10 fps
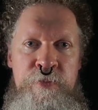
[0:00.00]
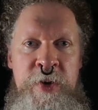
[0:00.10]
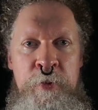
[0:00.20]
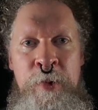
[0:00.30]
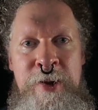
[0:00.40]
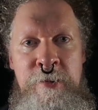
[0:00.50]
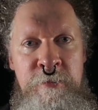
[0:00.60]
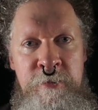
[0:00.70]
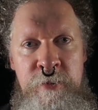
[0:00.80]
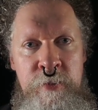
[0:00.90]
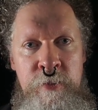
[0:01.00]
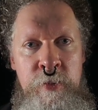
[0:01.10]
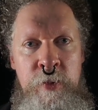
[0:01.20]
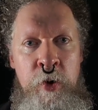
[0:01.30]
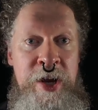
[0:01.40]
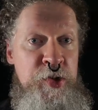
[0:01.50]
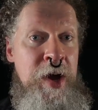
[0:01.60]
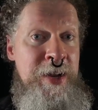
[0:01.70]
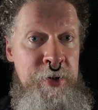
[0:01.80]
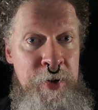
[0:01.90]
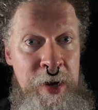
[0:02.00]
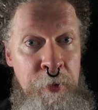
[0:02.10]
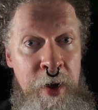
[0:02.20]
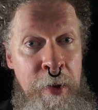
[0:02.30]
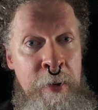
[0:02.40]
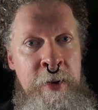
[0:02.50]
get rid of, or I try to anyway